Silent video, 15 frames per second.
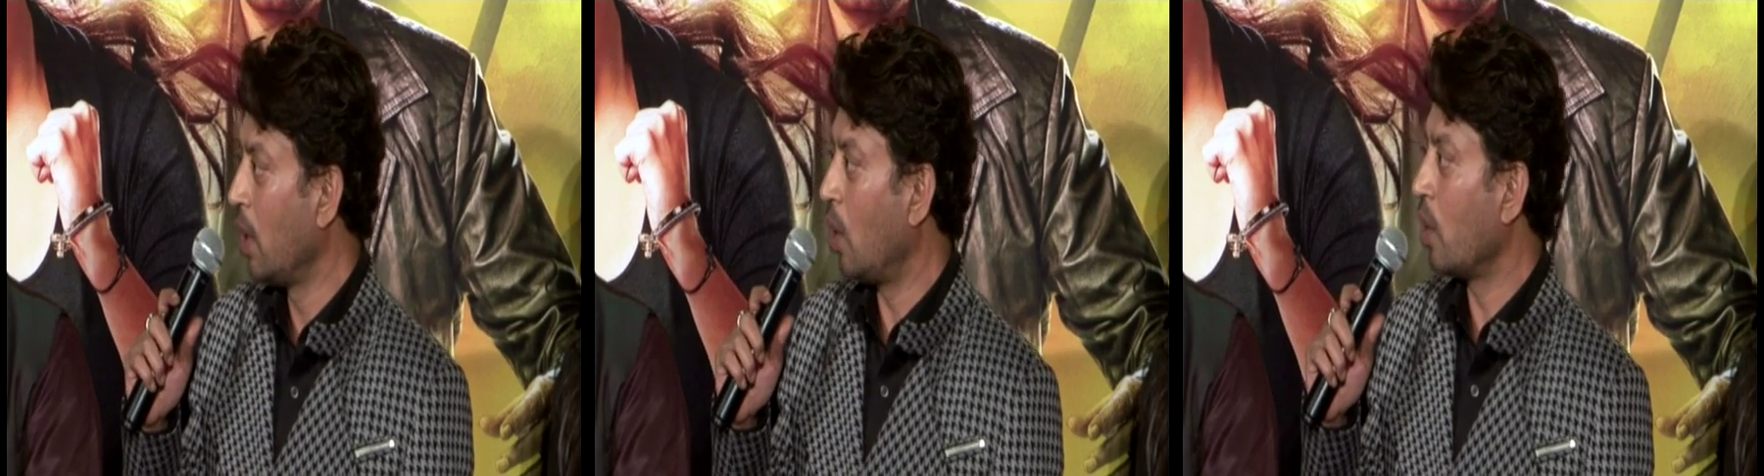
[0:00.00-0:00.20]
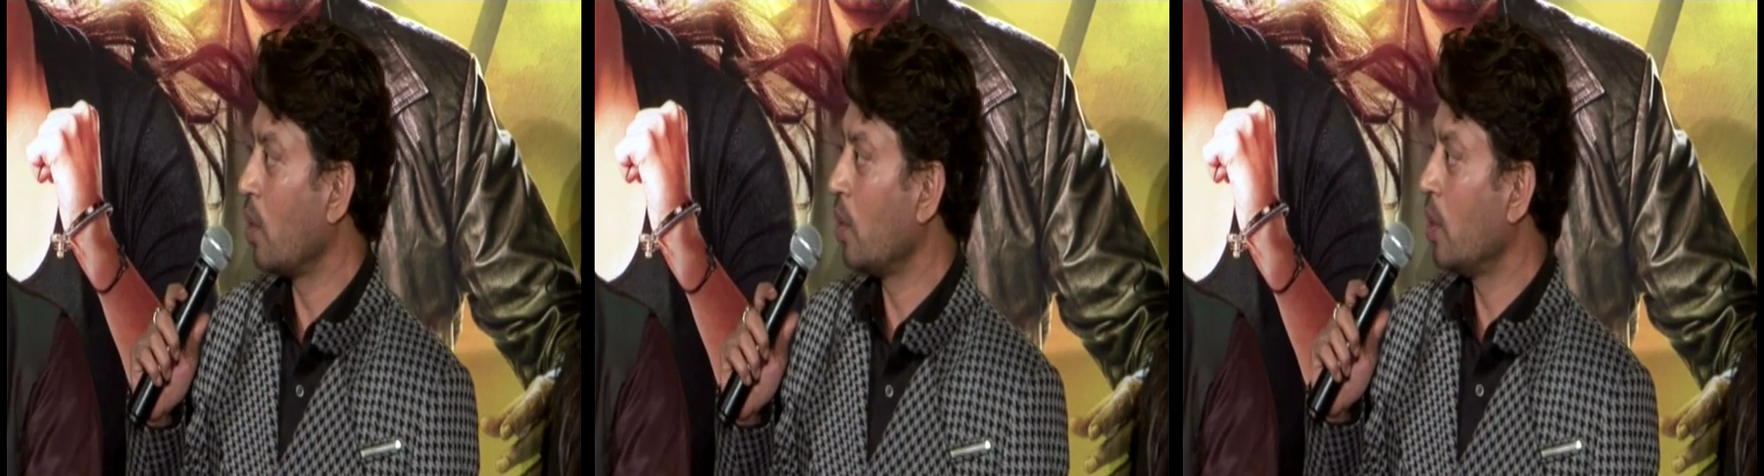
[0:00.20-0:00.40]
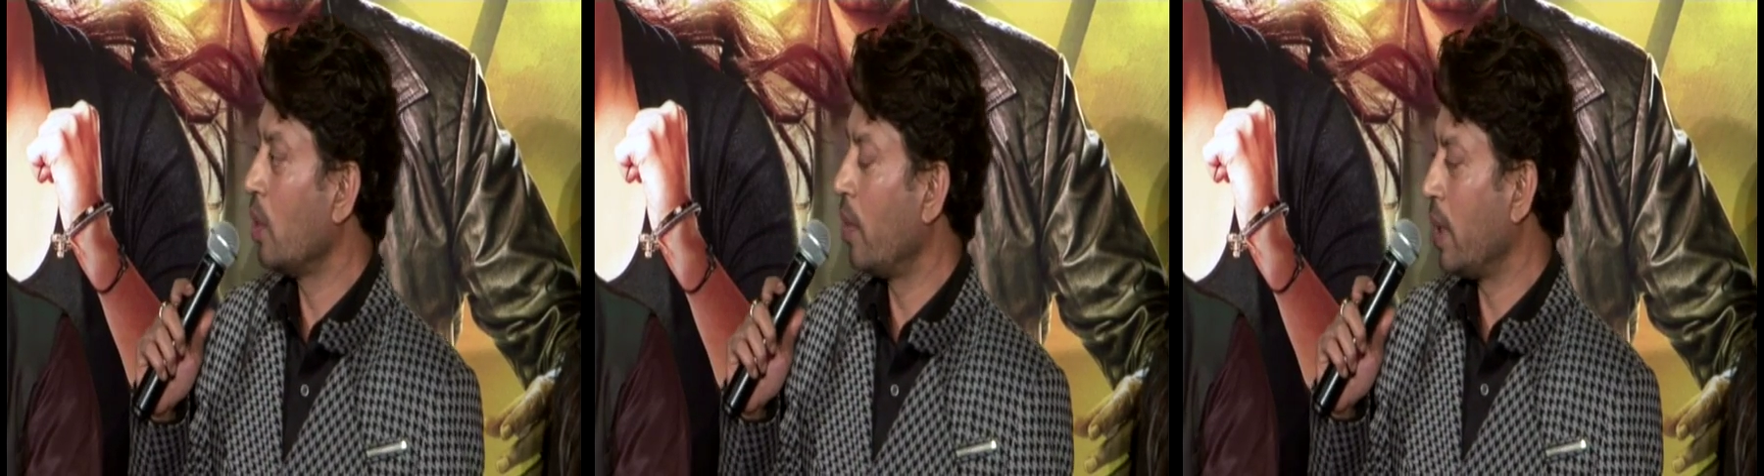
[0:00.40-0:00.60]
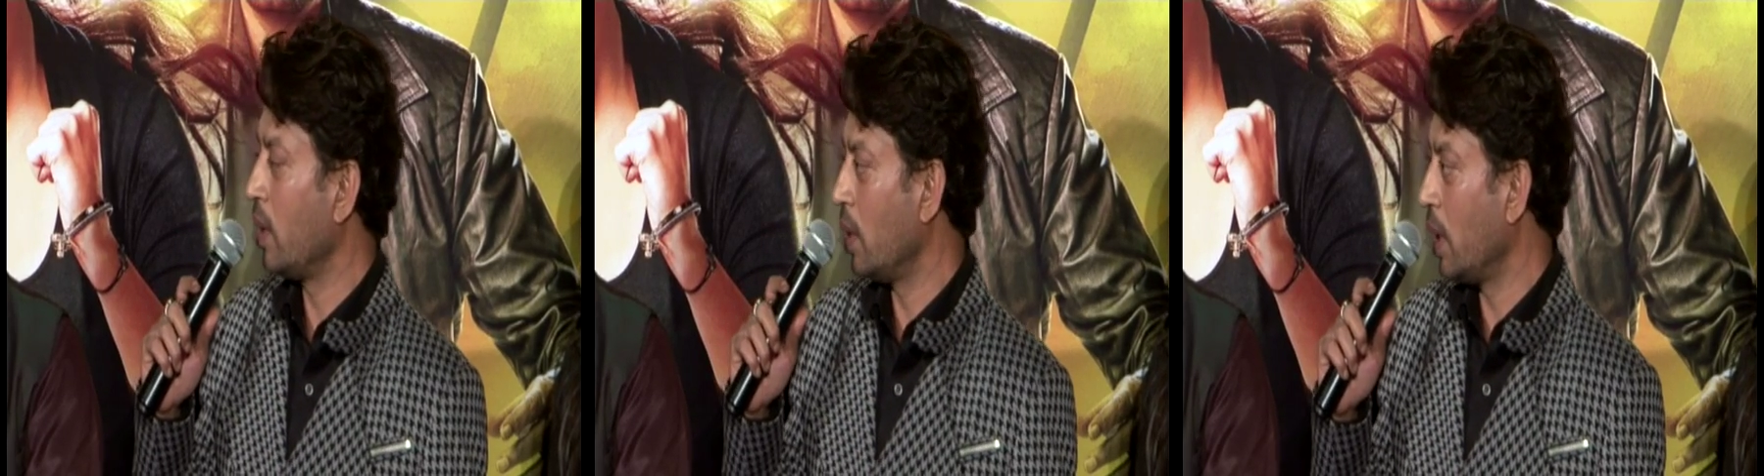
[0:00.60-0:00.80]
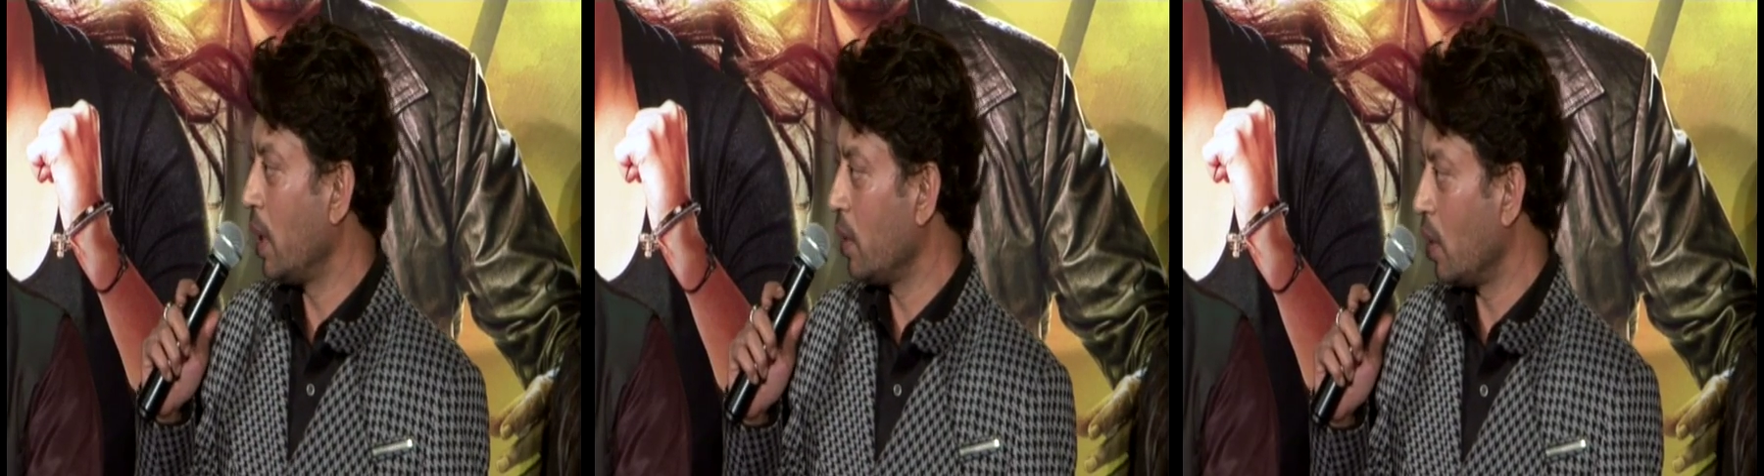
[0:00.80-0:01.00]
or you, when
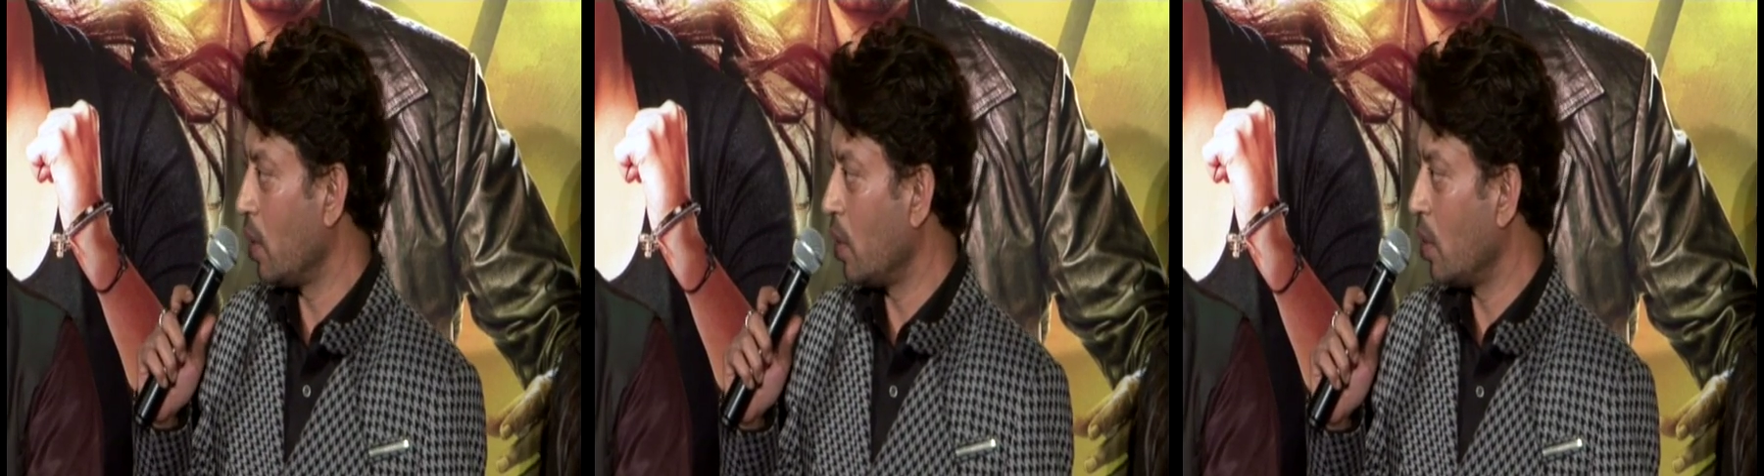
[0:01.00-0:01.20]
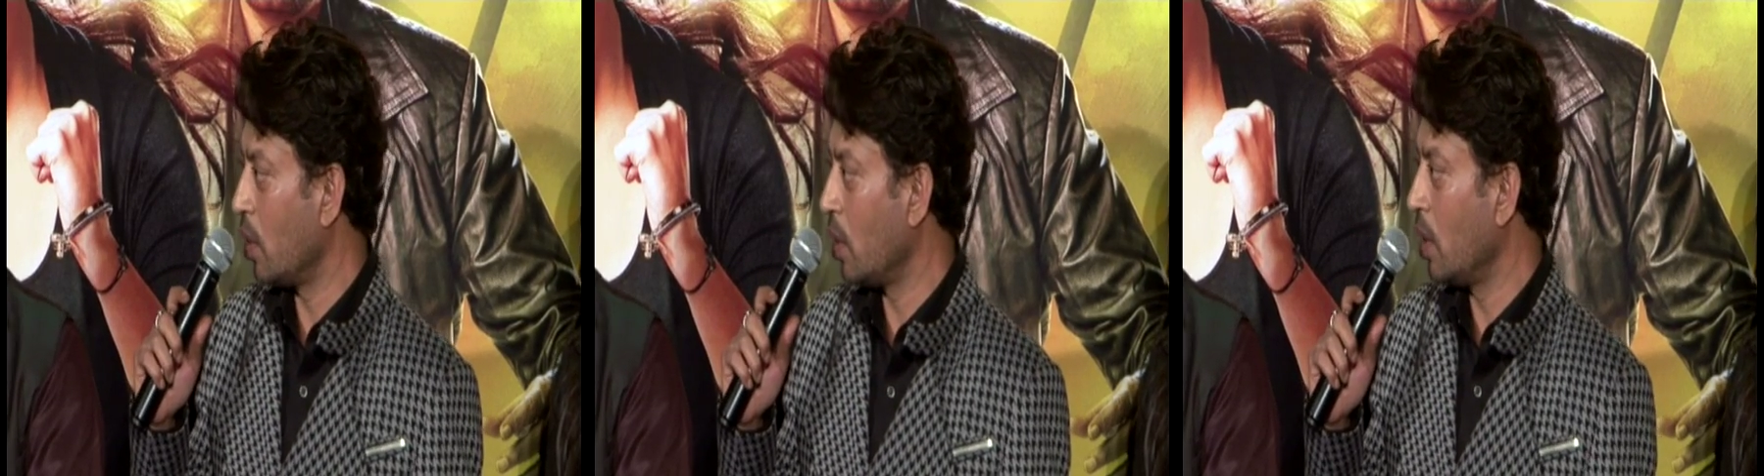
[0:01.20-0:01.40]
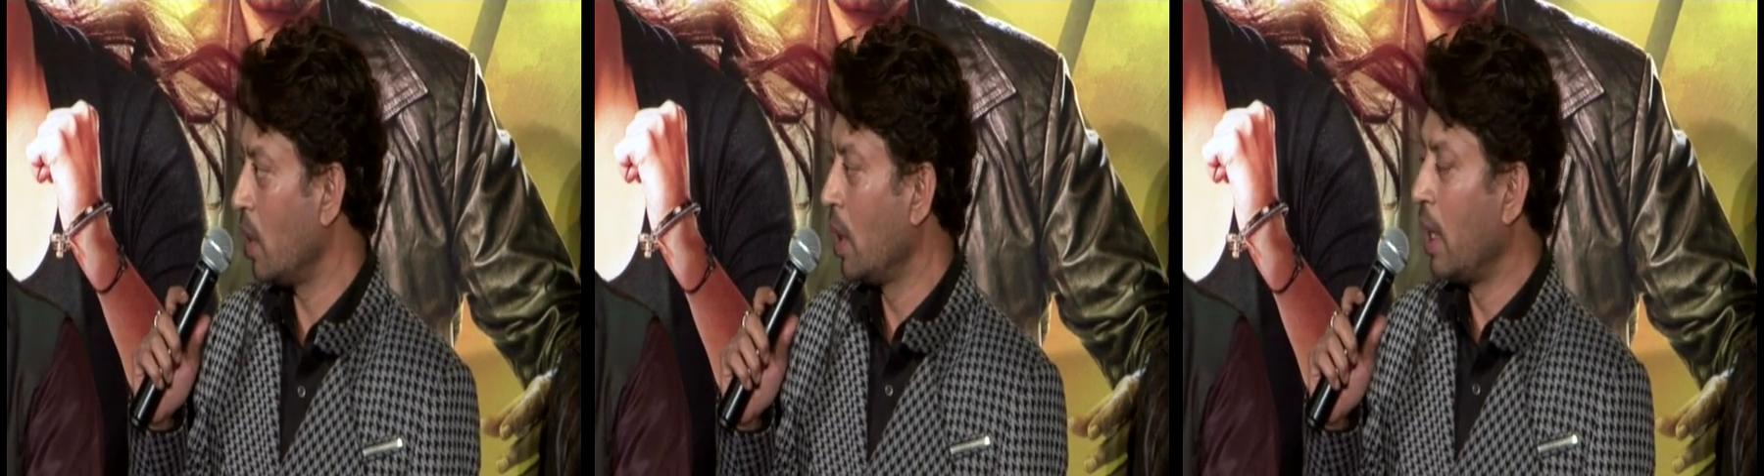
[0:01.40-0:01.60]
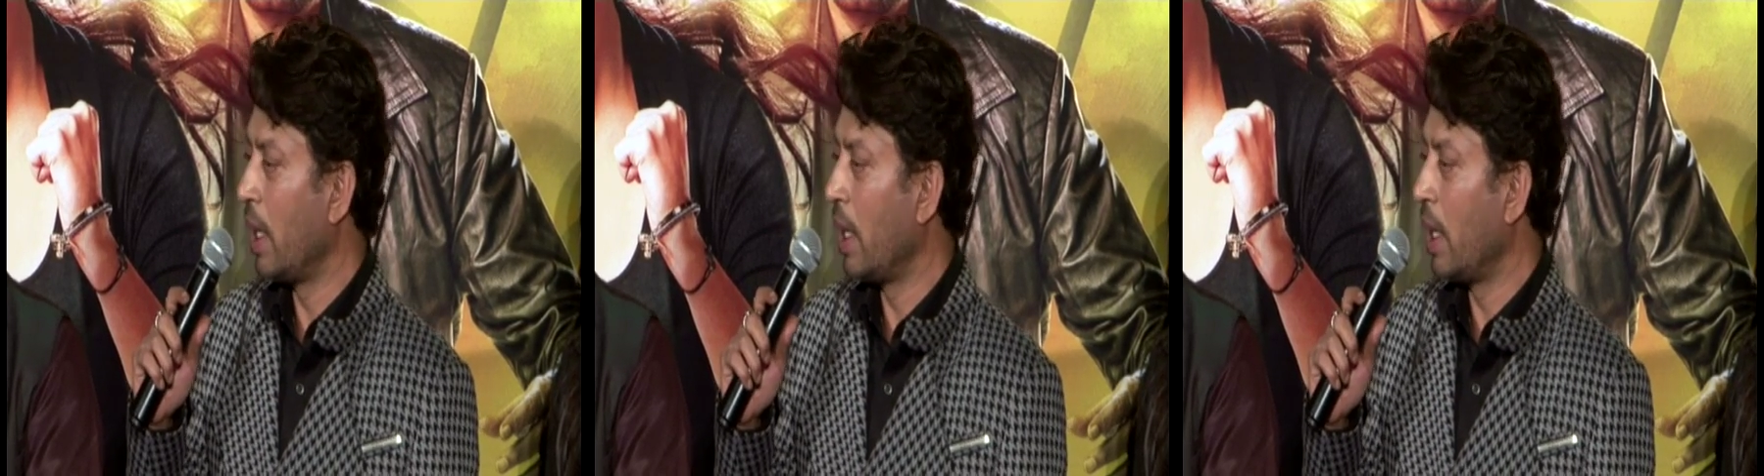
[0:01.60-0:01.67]
you hear your role.